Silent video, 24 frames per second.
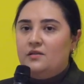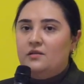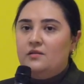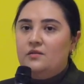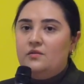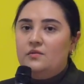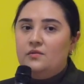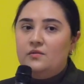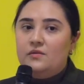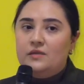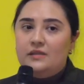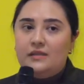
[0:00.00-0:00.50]

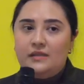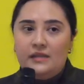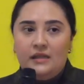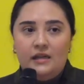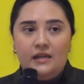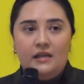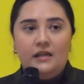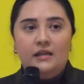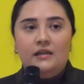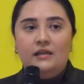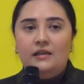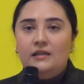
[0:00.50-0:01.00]
you
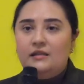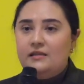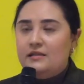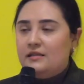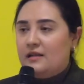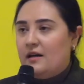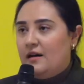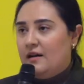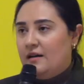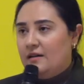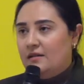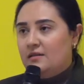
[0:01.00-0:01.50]
see these
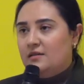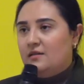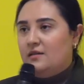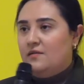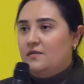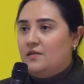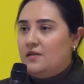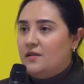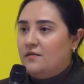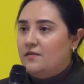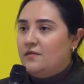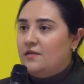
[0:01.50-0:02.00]
kinds
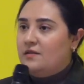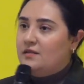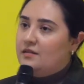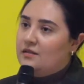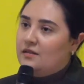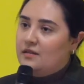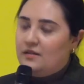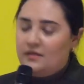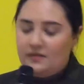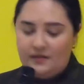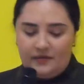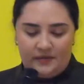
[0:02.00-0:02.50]
of
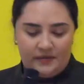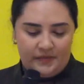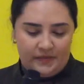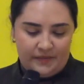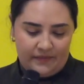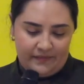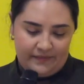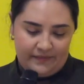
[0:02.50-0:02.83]
differences.